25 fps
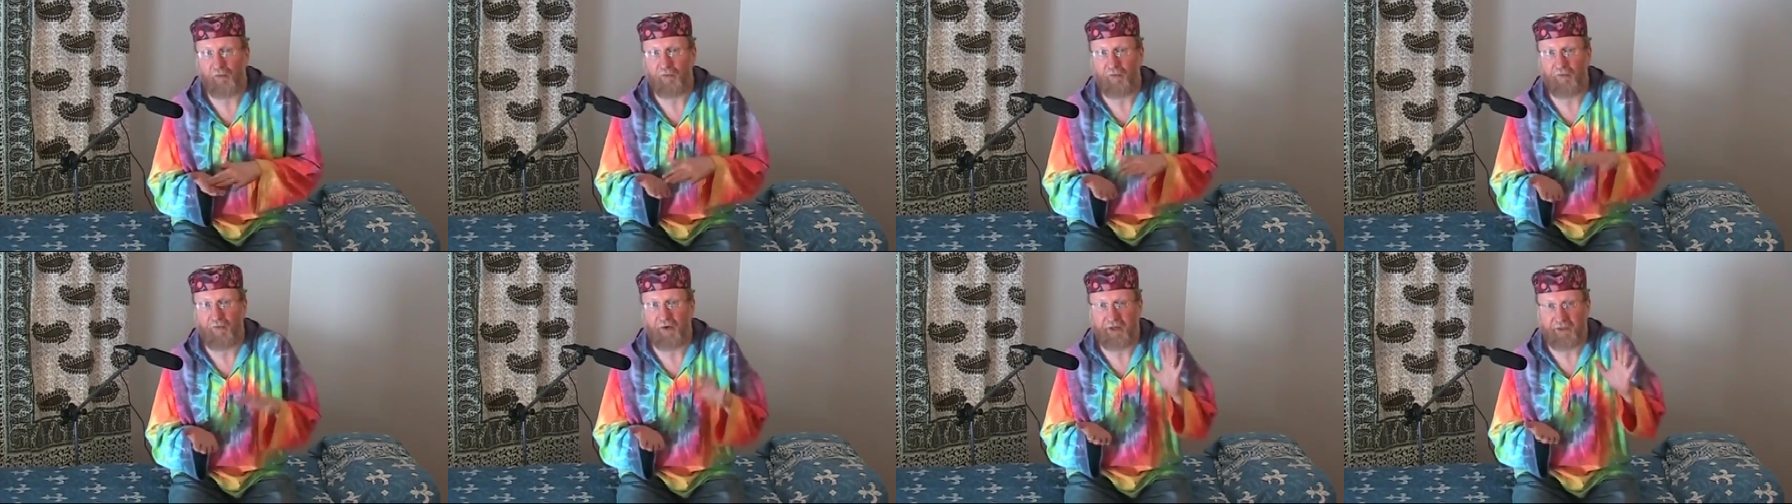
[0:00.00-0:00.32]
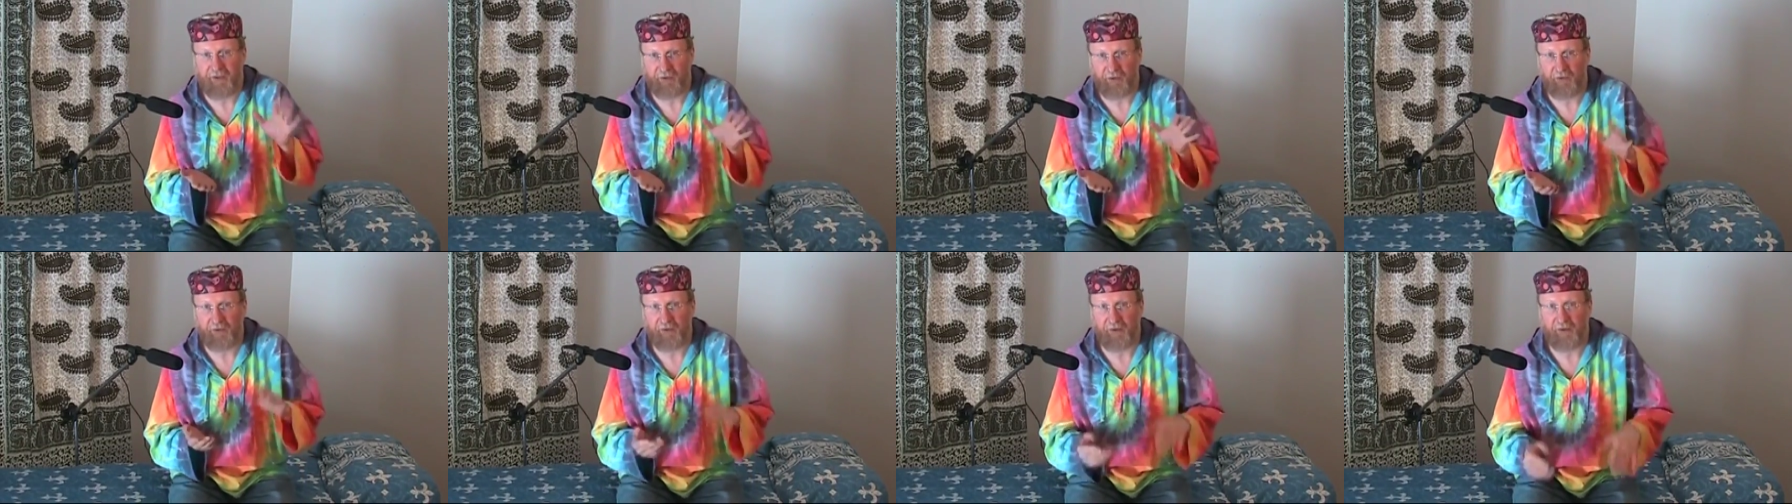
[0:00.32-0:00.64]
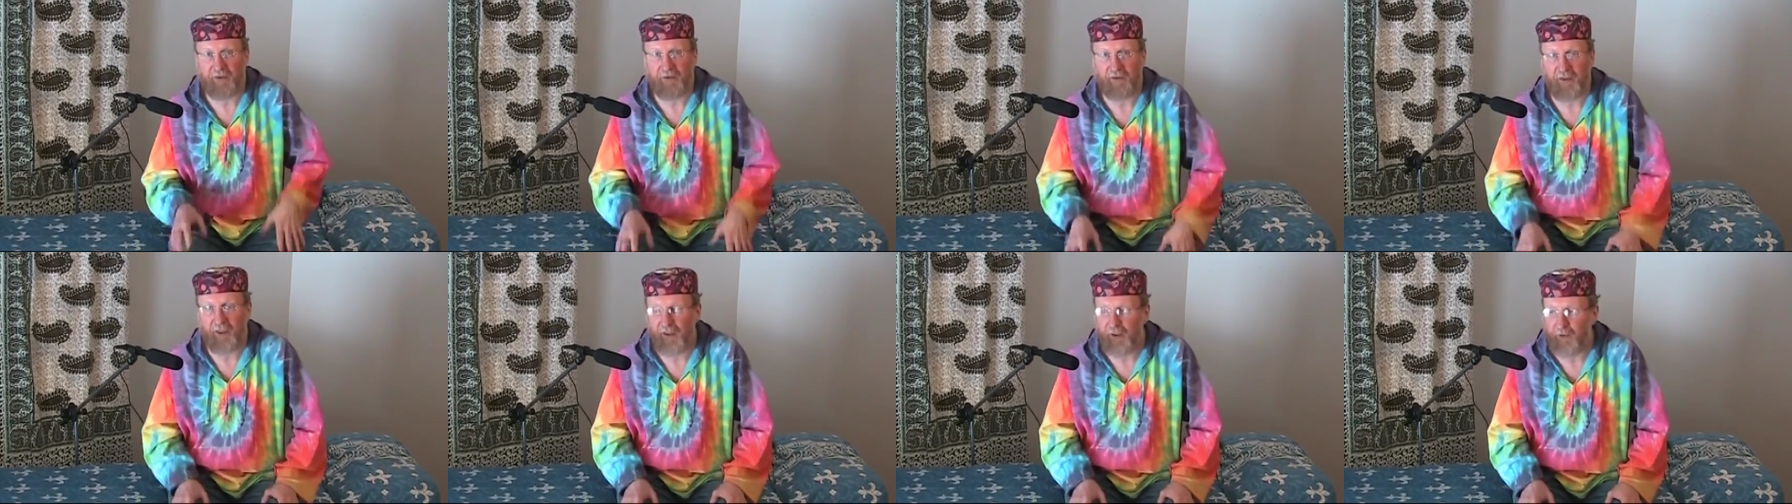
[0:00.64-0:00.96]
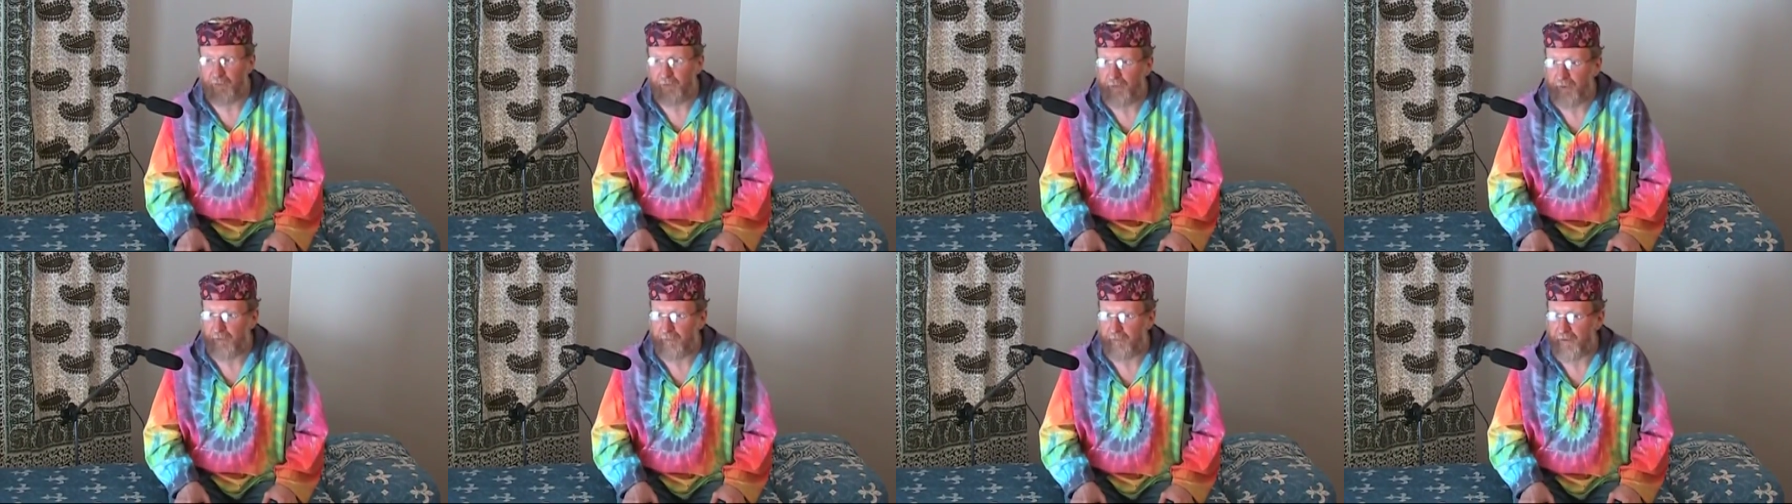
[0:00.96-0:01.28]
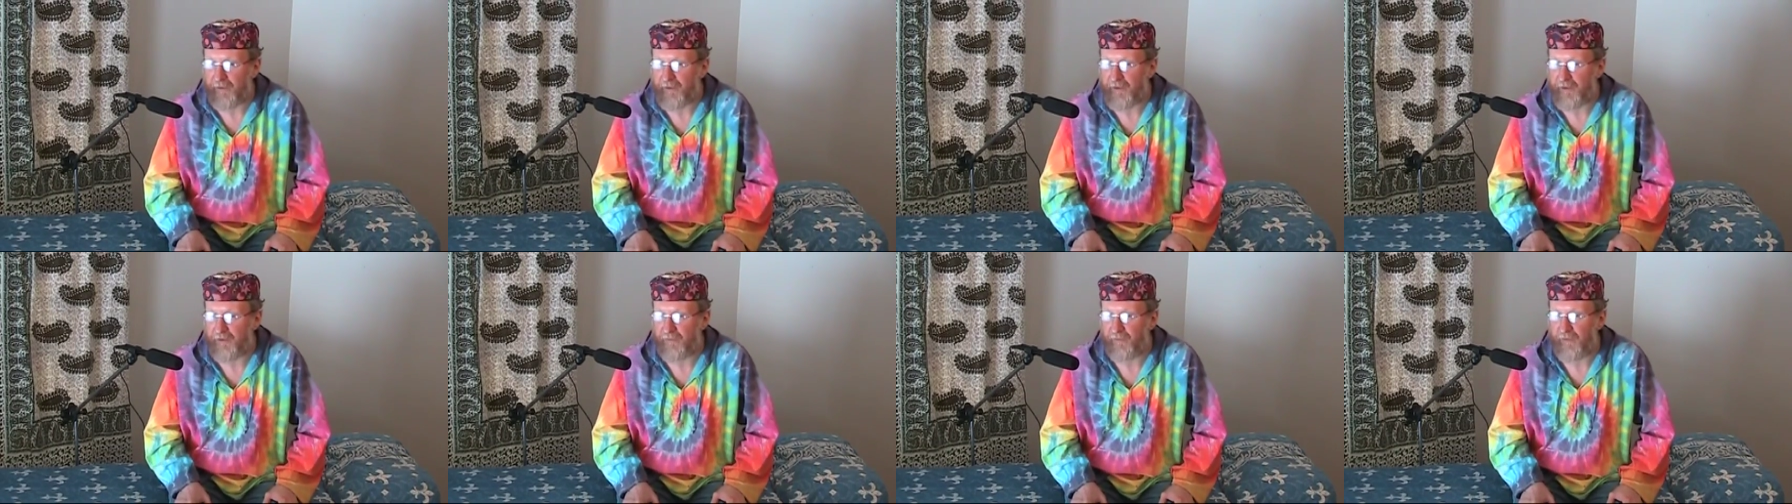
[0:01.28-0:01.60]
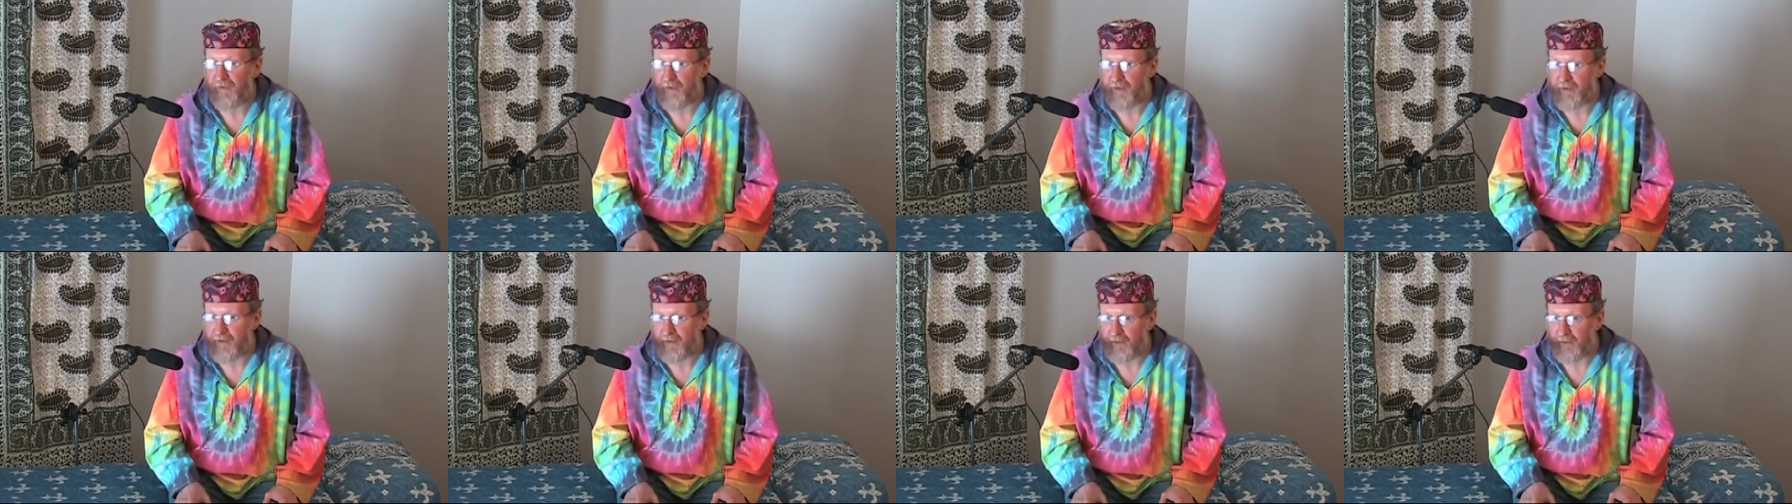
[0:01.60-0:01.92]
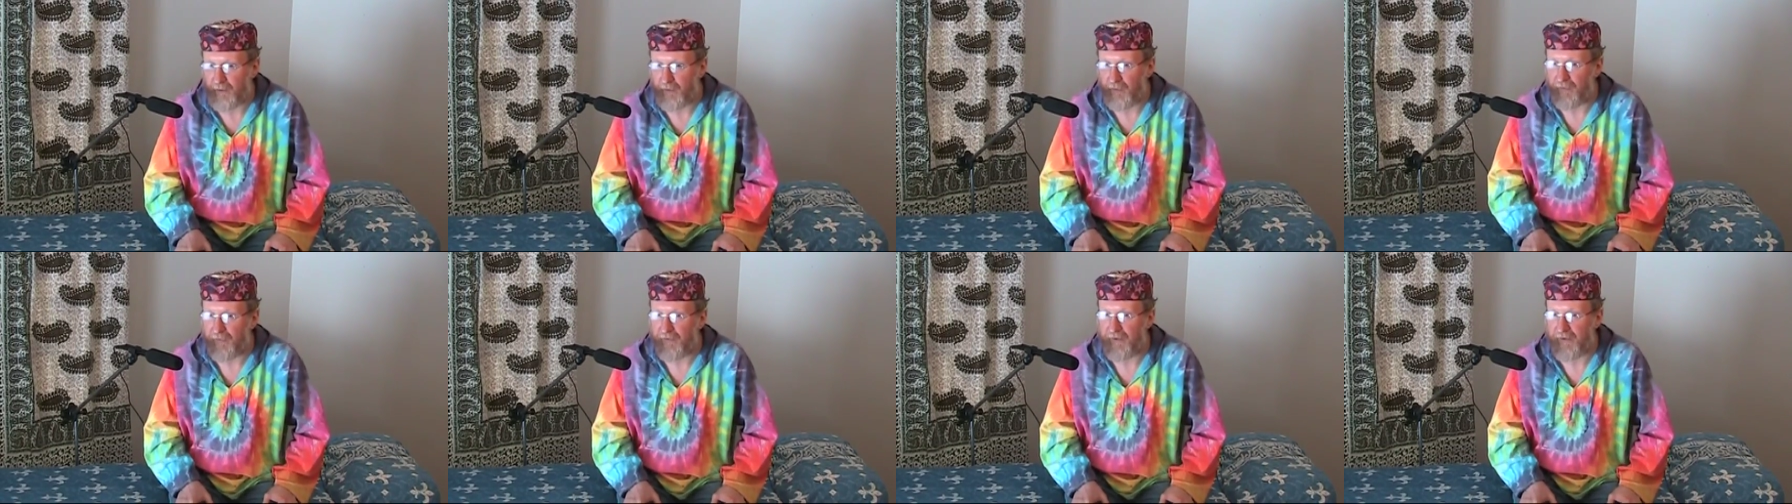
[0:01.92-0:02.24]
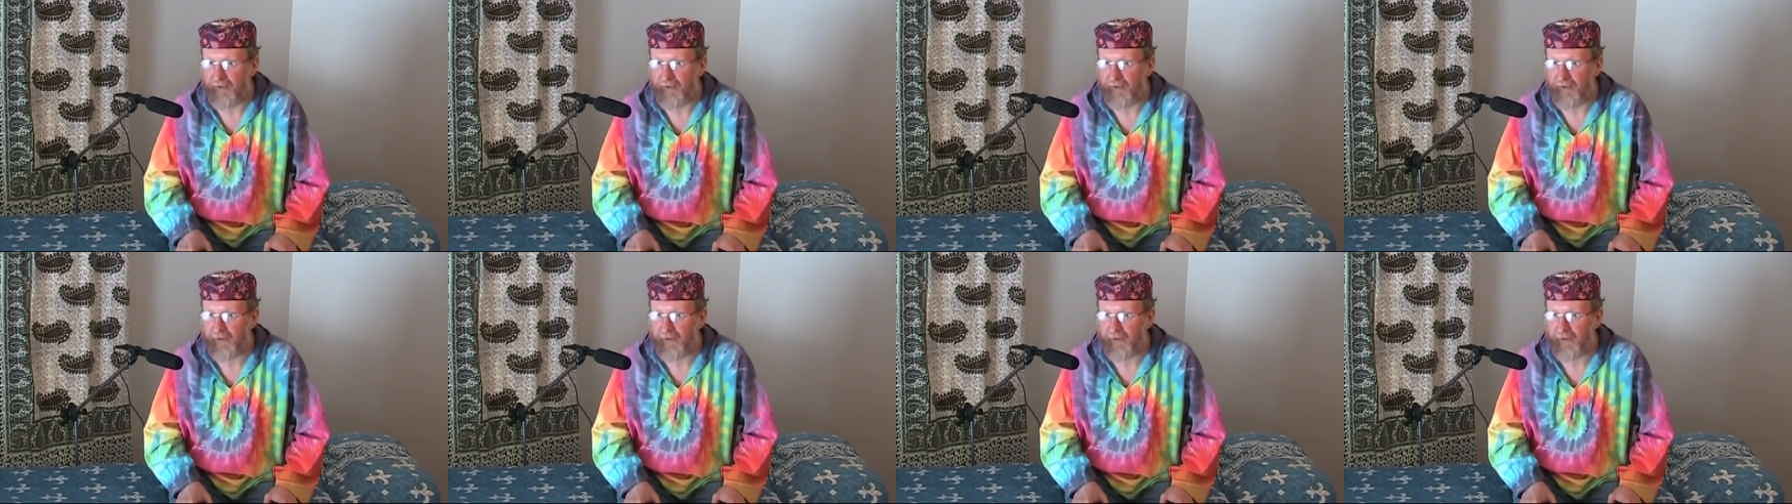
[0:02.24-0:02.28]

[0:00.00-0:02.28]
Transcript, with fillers: fast do they take people is very slow.